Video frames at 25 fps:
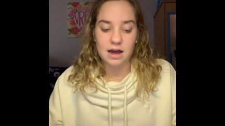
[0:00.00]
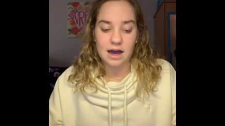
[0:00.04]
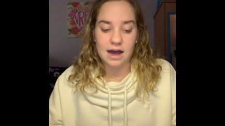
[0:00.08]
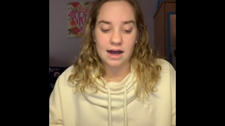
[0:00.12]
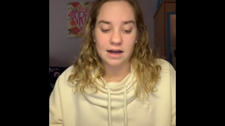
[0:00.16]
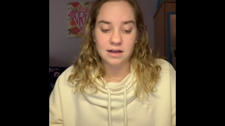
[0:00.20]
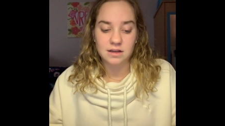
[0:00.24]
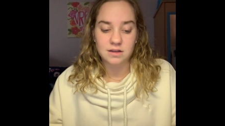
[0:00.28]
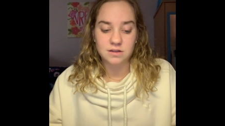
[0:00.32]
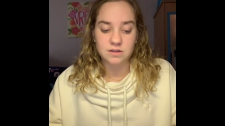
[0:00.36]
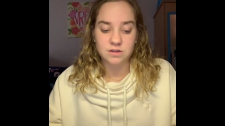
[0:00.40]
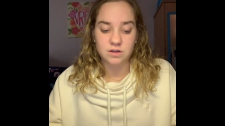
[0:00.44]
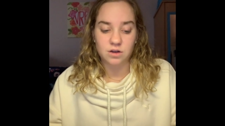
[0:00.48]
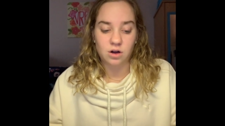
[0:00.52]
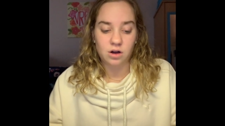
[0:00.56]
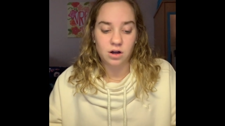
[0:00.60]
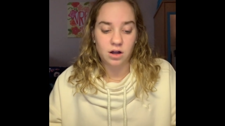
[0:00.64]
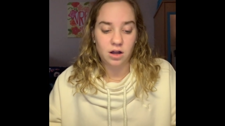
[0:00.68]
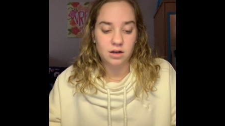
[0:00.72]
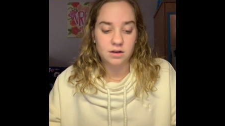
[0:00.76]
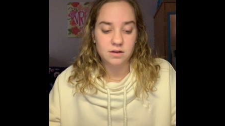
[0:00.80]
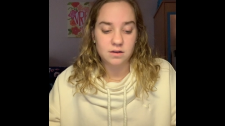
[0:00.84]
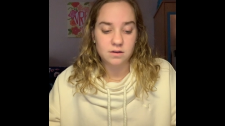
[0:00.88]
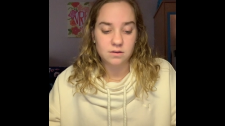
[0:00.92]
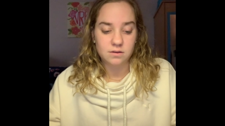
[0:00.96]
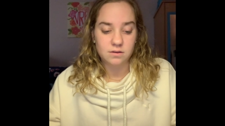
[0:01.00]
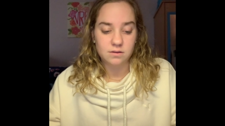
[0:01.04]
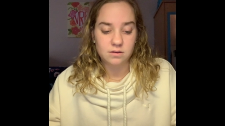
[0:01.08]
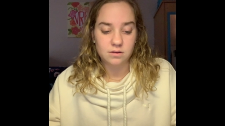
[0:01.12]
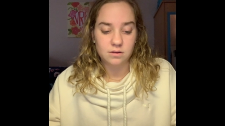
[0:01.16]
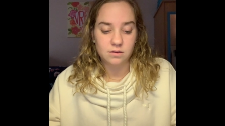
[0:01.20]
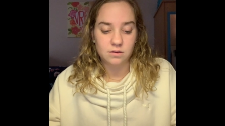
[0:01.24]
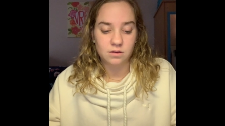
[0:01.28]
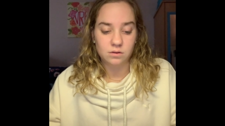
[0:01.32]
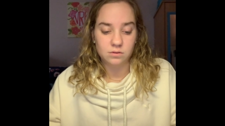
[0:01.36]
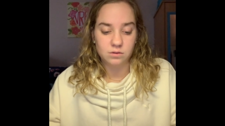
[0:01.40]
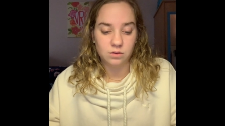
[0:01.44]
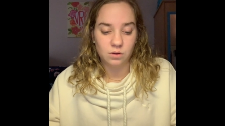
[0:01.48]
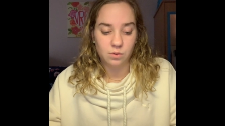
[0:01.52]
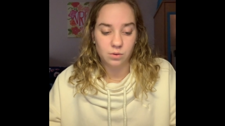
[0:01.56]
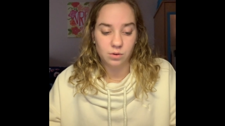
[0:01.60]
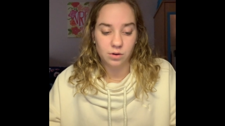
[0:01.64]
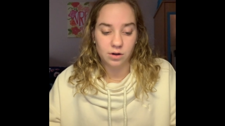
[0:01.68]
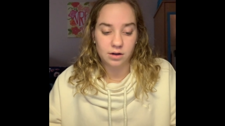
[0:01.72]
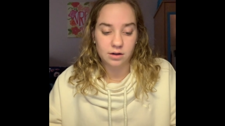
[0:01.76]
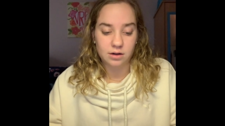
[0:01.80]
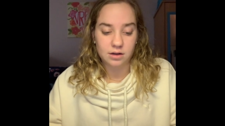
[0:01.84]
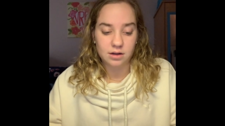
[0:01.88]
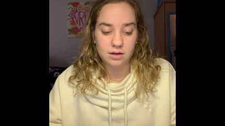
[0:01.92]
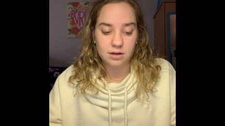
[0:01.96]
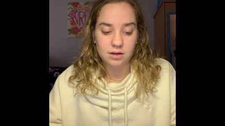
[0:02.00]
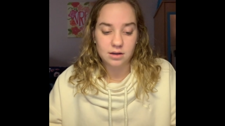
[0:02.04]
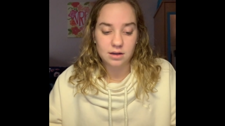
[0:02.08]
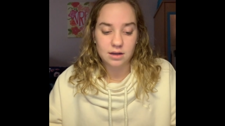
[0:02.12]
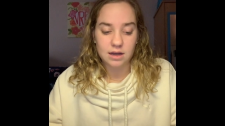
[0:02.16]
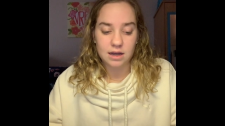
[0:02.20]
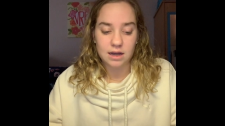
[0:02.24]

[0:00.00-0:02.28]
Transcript: I sought the Lord